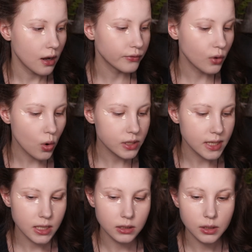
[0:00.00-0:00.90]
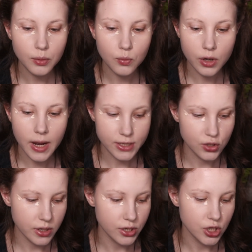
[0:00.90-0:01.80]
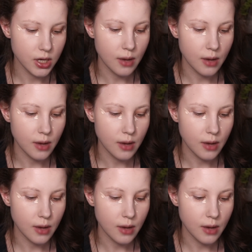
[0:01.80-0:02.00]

of course, I need a little bit more hydration.